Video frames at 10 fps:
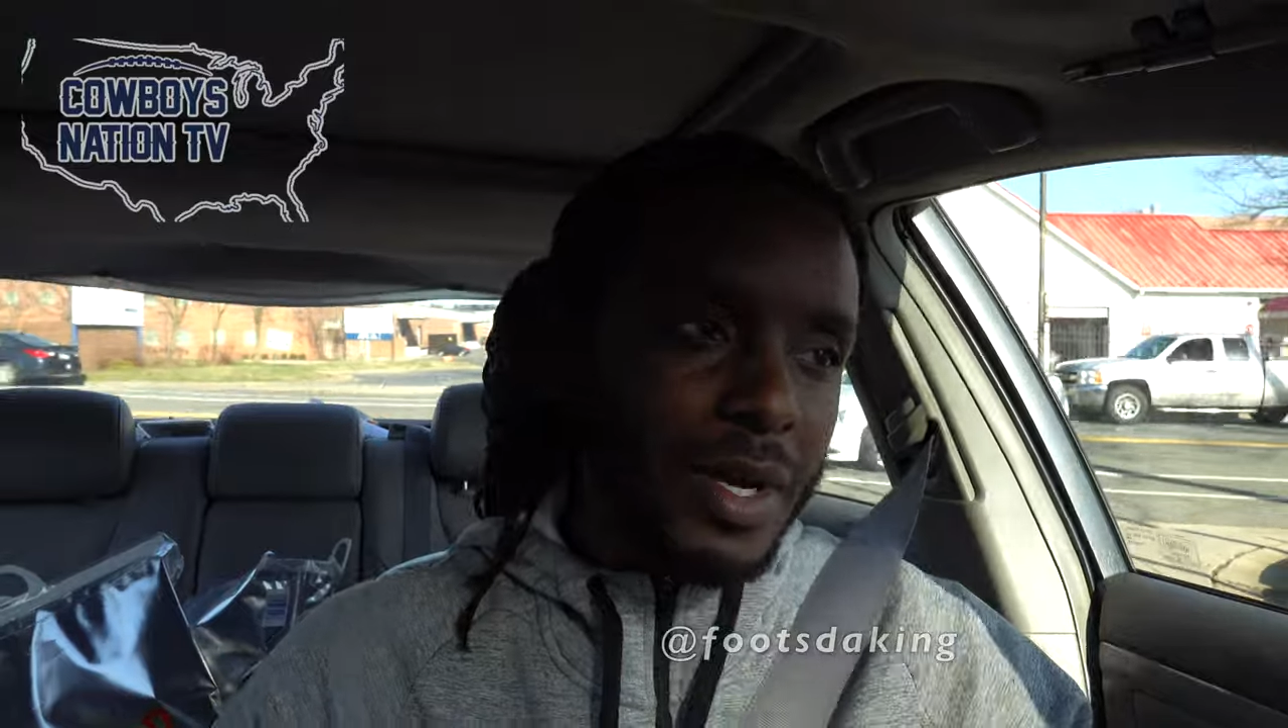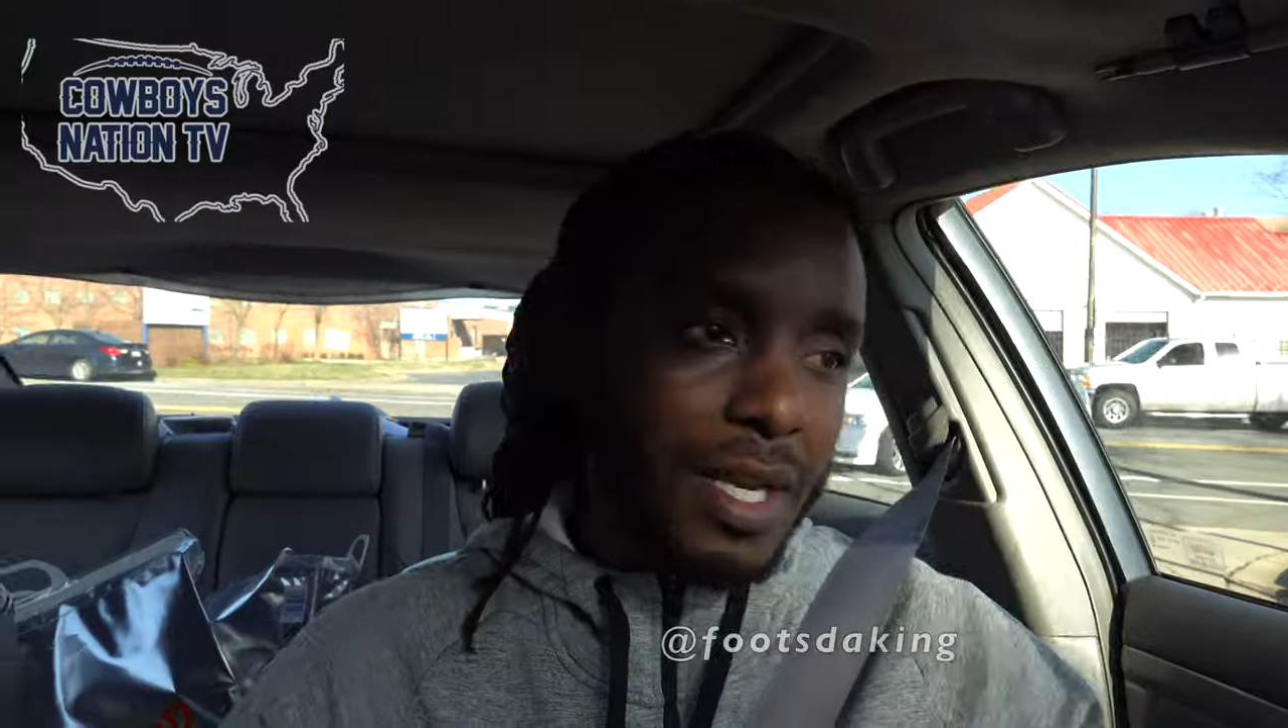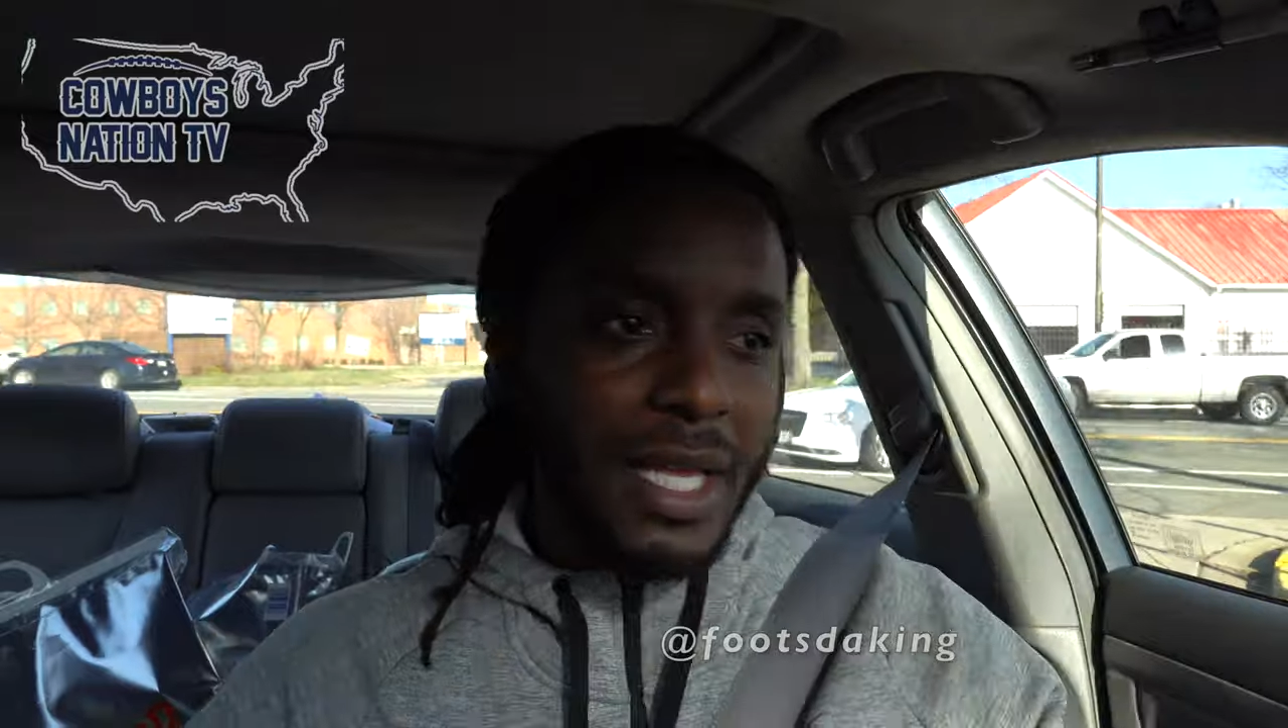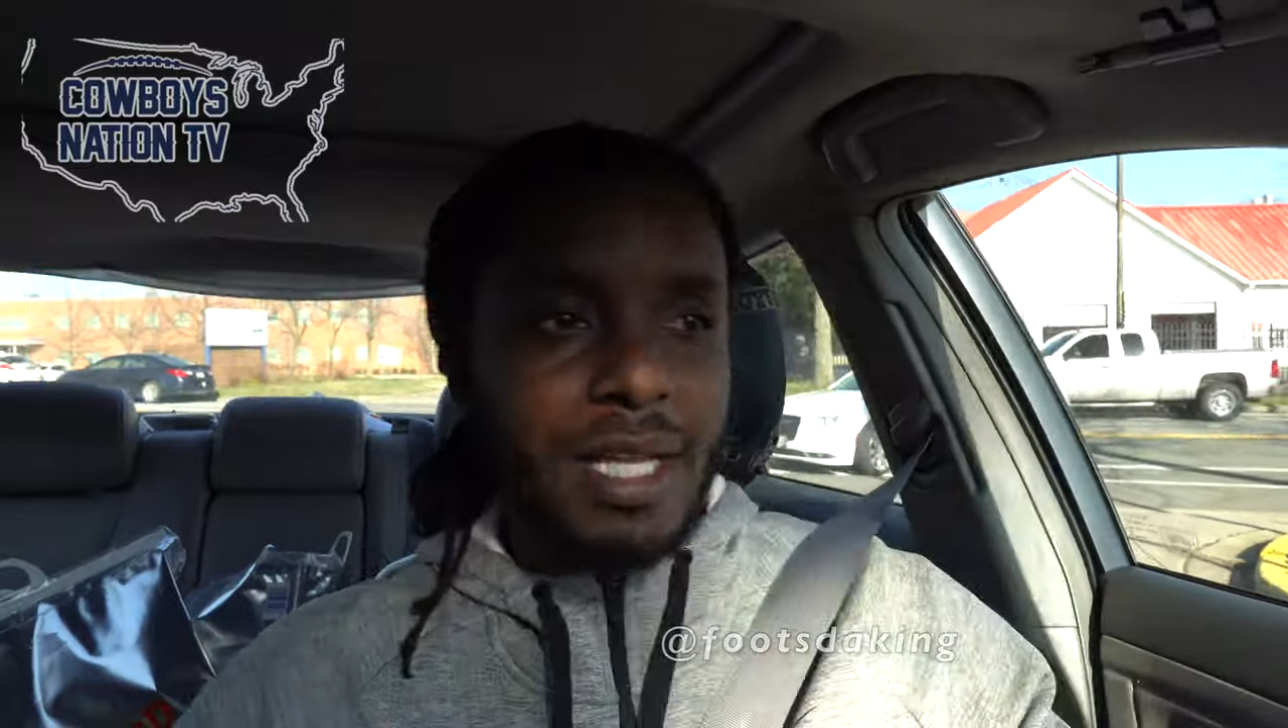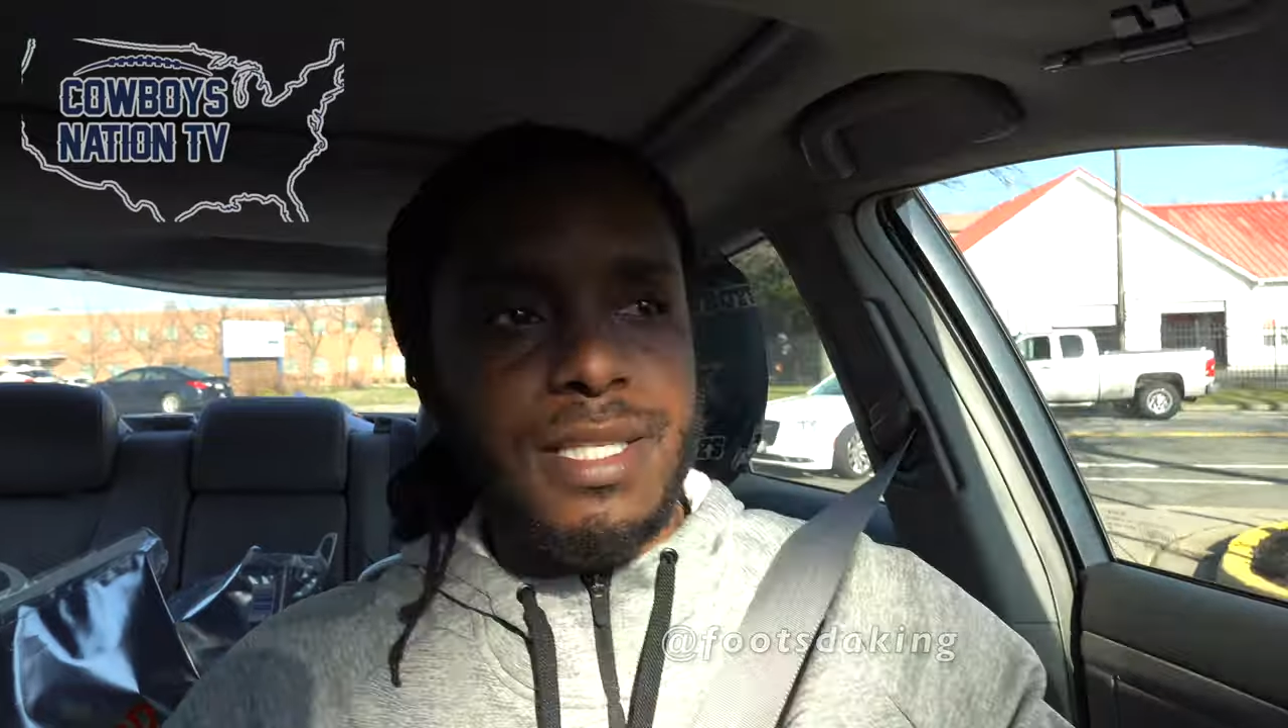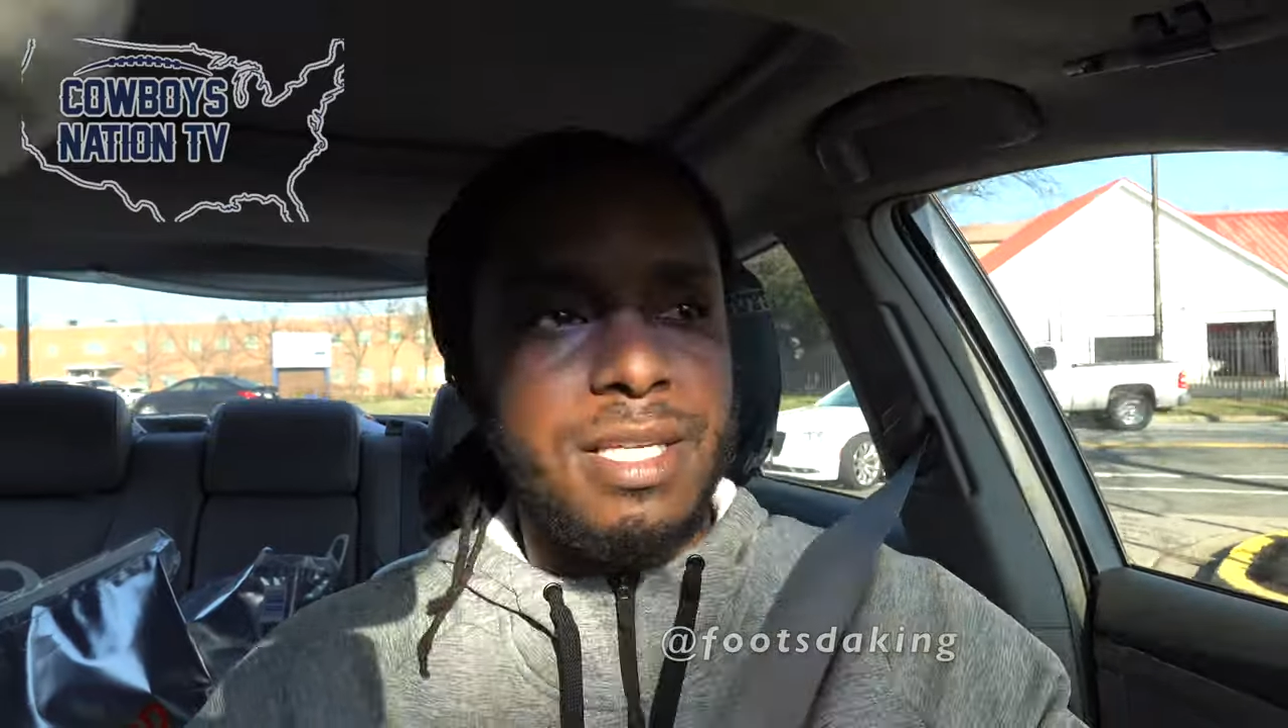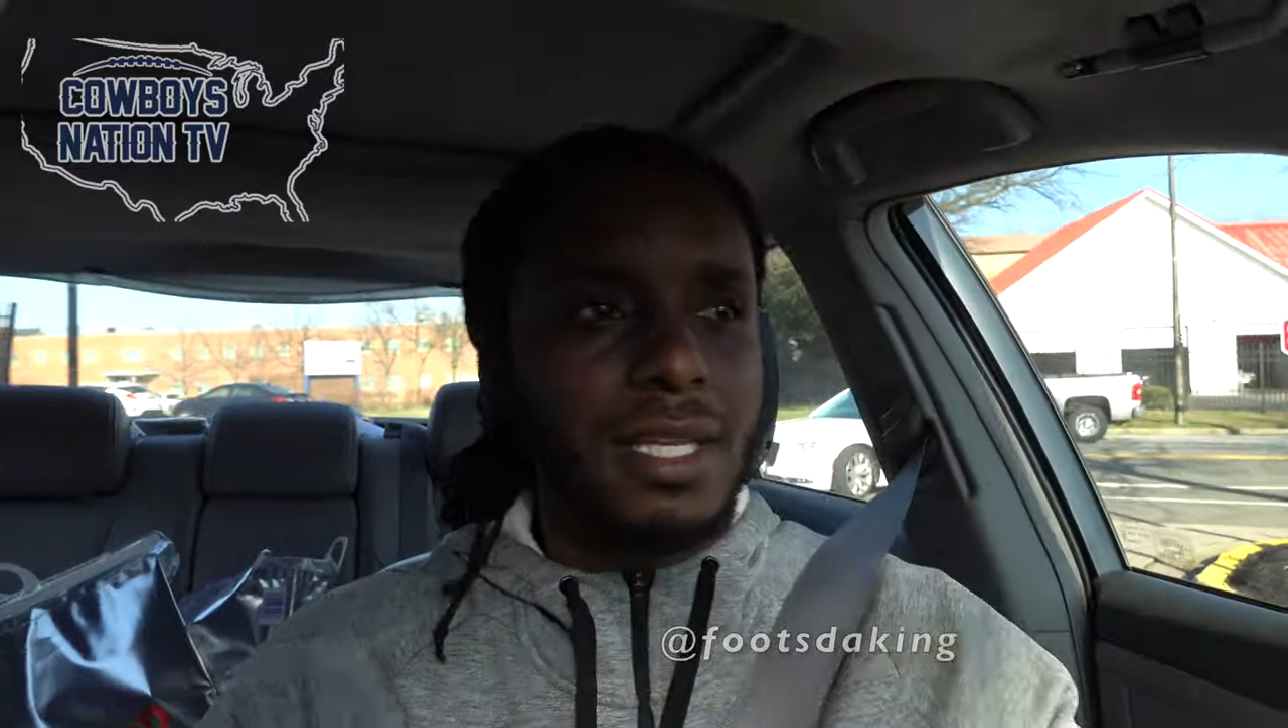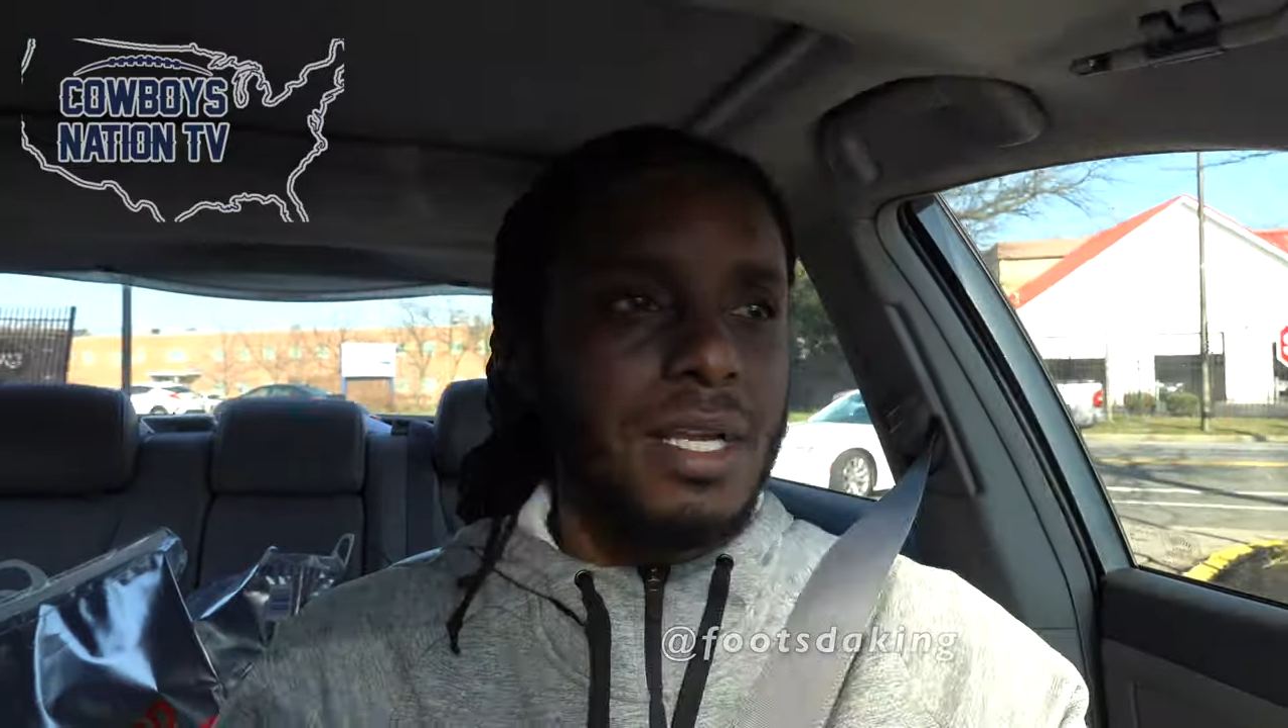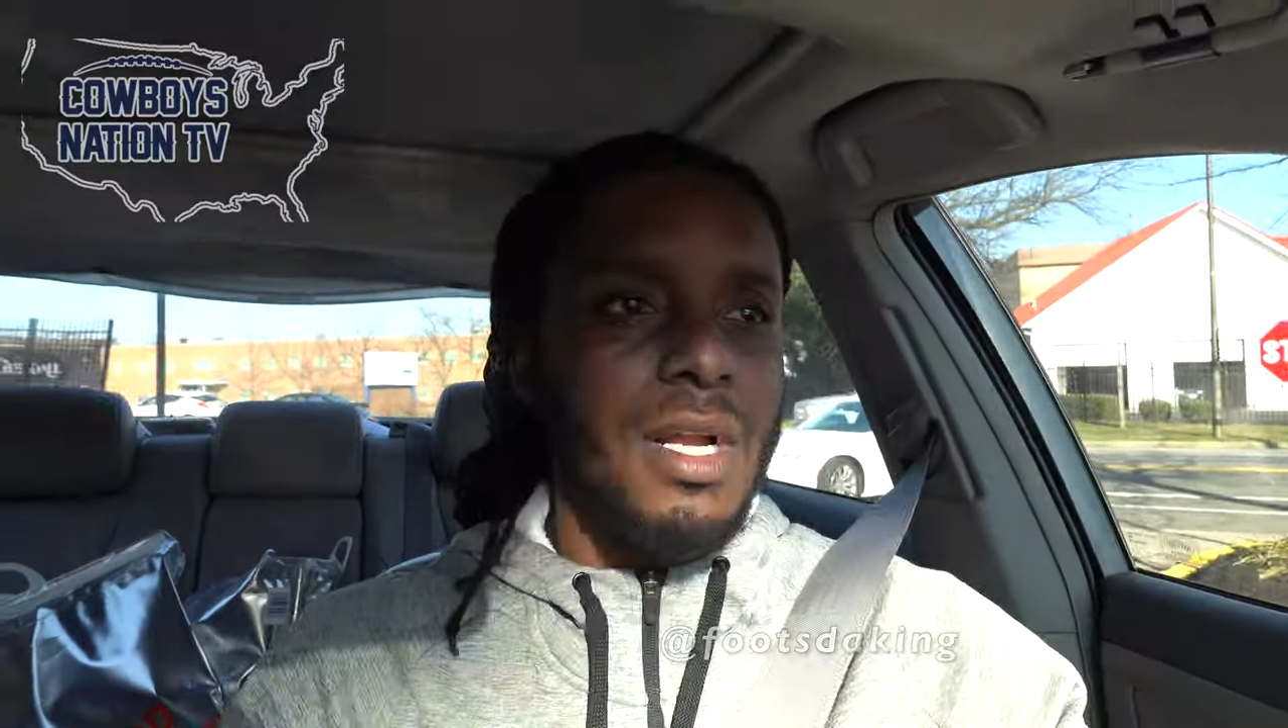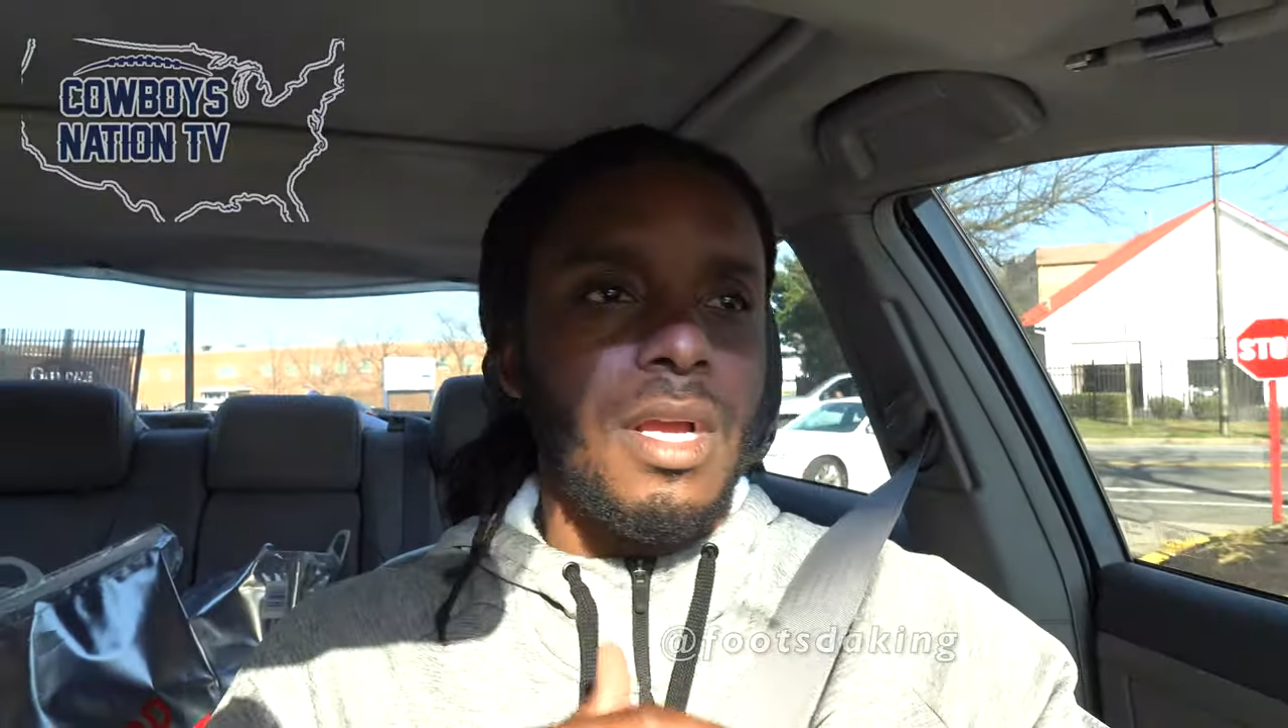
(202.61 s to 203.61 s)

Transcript: the needs and